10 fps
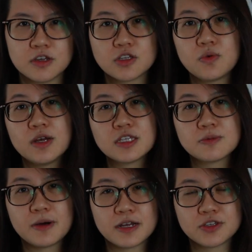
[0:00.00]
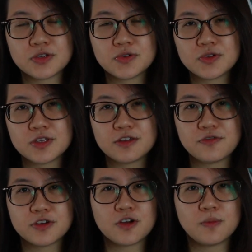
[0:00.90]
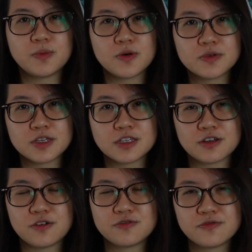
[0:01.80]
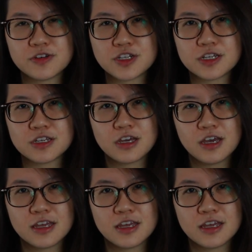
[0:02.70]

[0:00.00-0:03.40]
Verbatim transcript: So what's part 2 to the different components of revision?